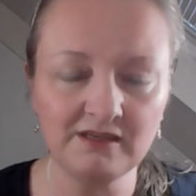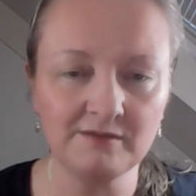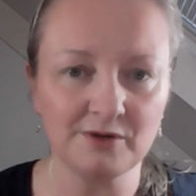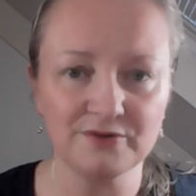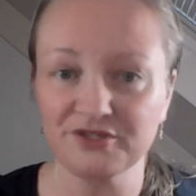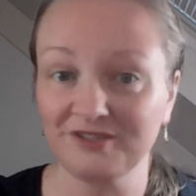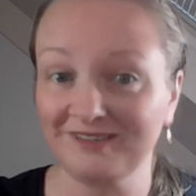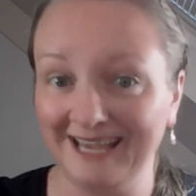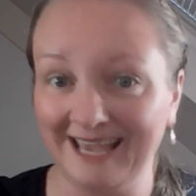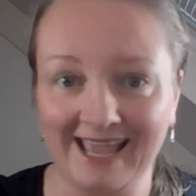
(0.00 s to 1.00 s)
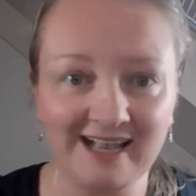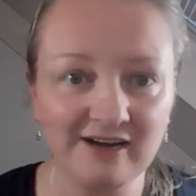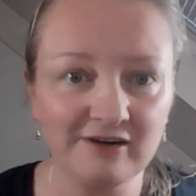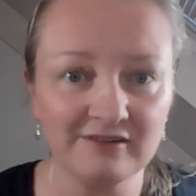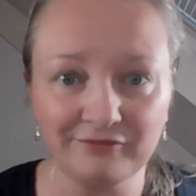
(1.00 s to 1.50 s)
emotion, the
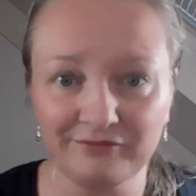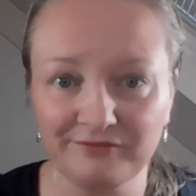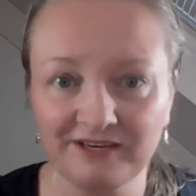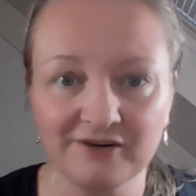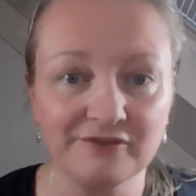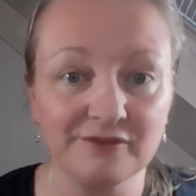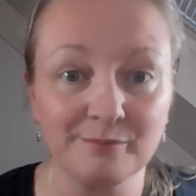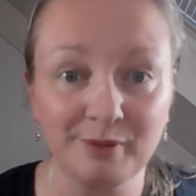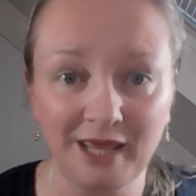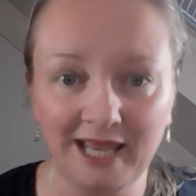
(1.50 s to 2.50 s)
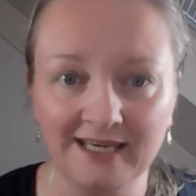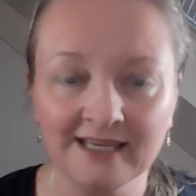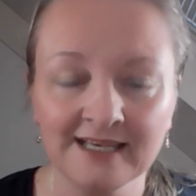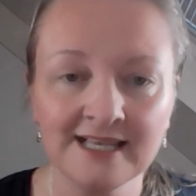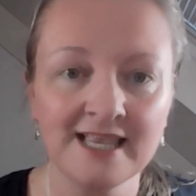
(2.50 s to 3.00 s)
anger, the fear, the pain,
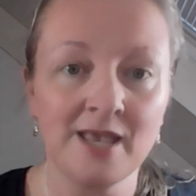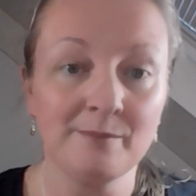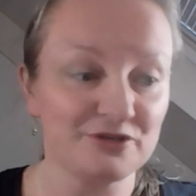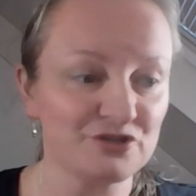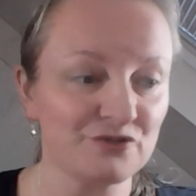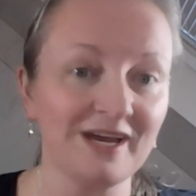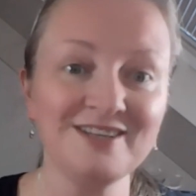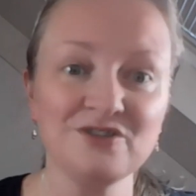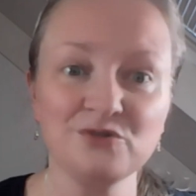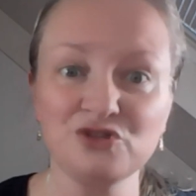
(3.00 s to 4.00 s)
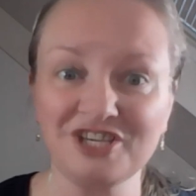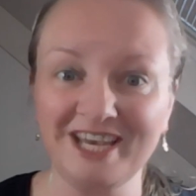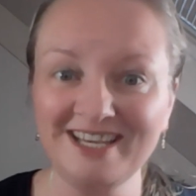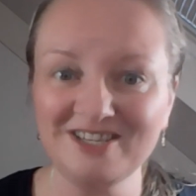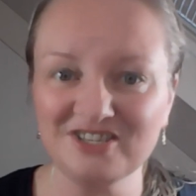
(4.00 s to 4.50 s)
but trying to
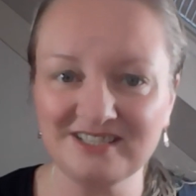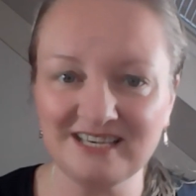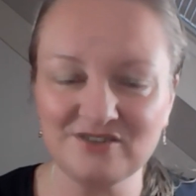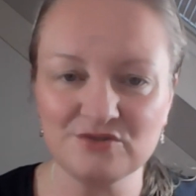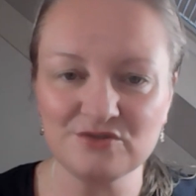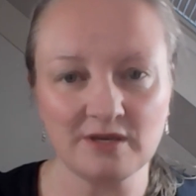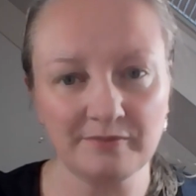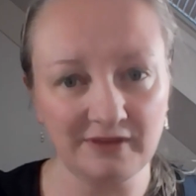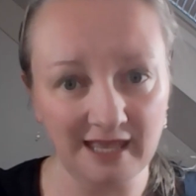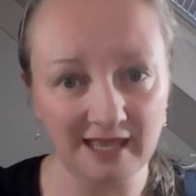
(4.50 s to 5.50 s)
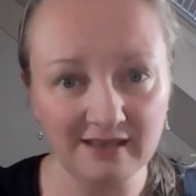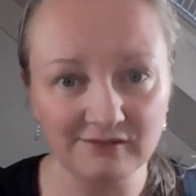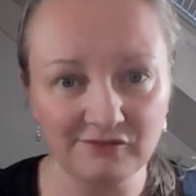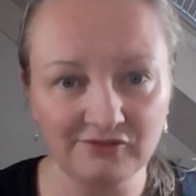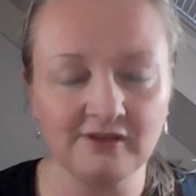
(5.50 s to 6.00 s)
change it into something
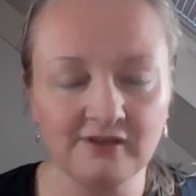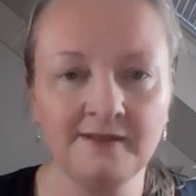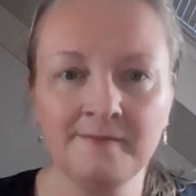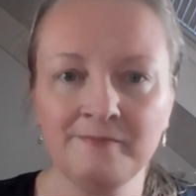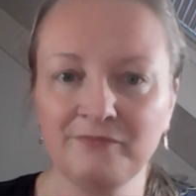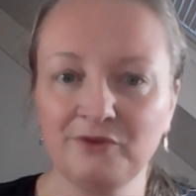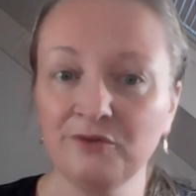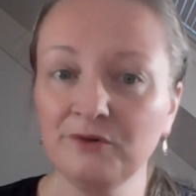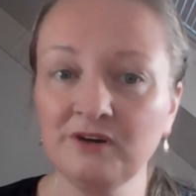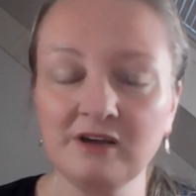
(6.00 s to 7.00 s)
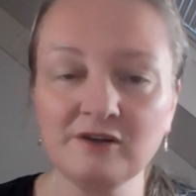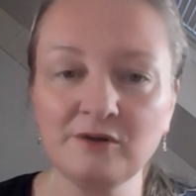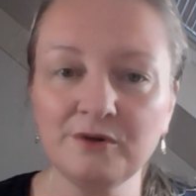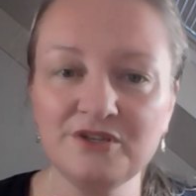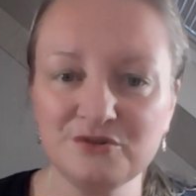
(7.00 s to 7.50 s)
else, you're not
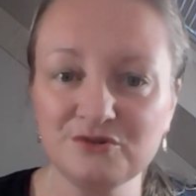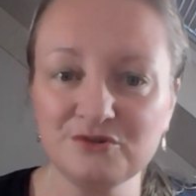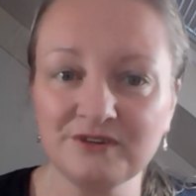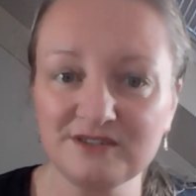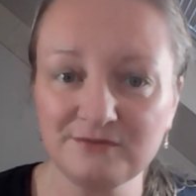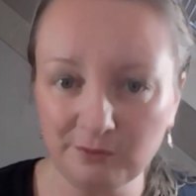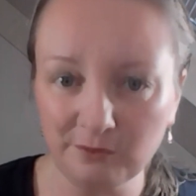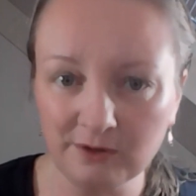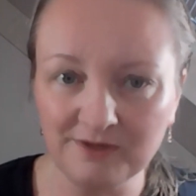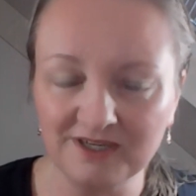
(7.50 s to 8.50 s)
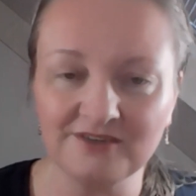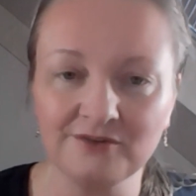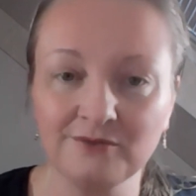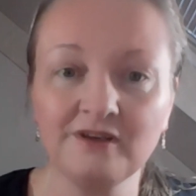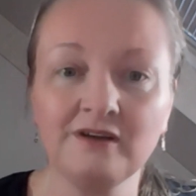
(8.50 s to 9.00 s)
going to transform it.
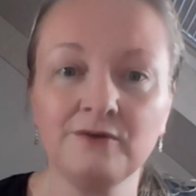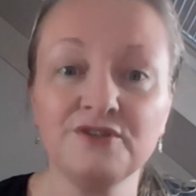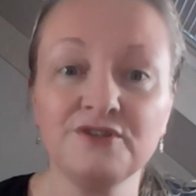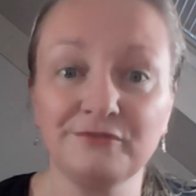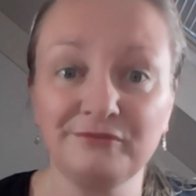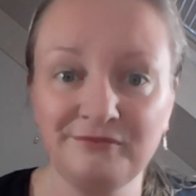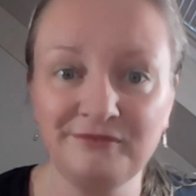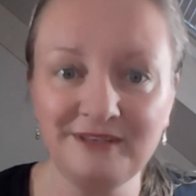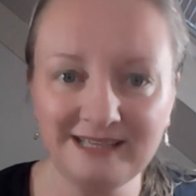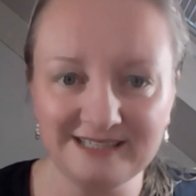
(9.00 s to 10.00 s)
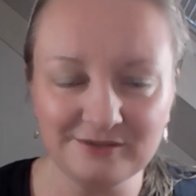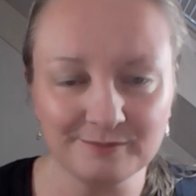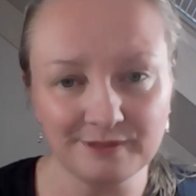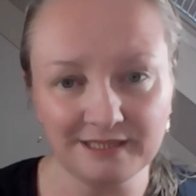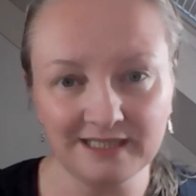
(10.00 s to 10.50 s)
You're not going to feel it
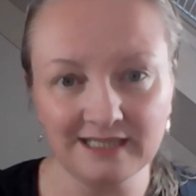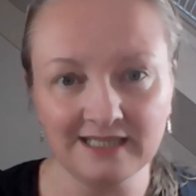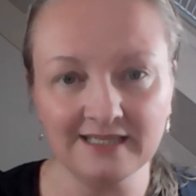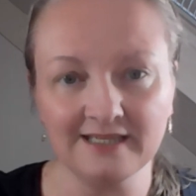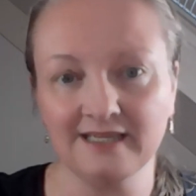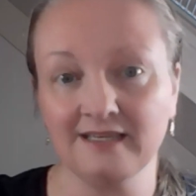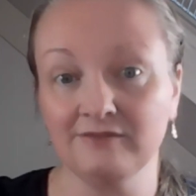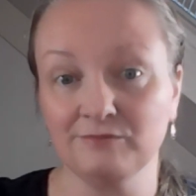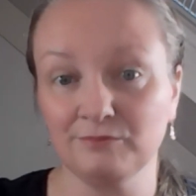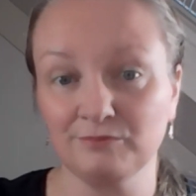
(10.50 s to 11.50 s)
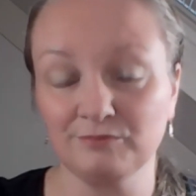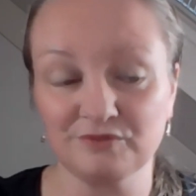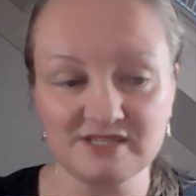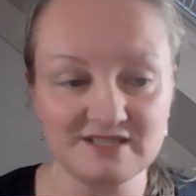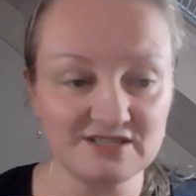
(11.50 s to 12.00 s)
completely. And
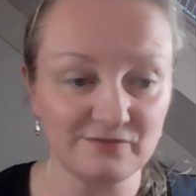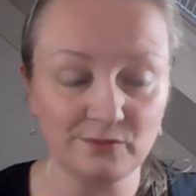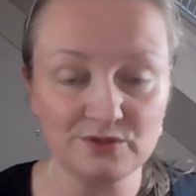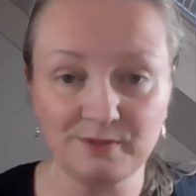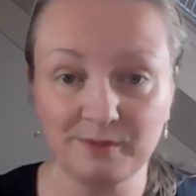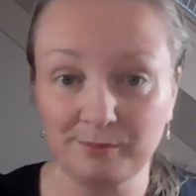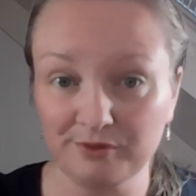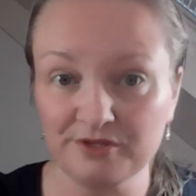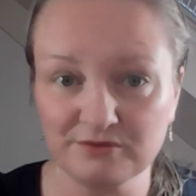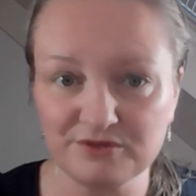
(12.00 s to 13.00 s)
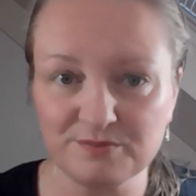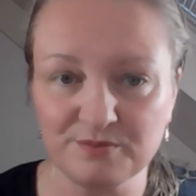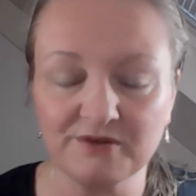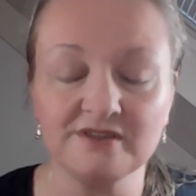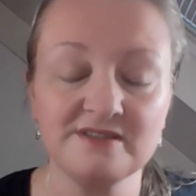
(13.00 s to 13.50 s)
this is, of course, my personal
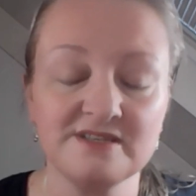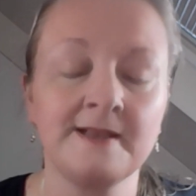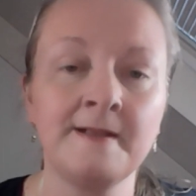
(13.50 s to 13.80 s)
experience.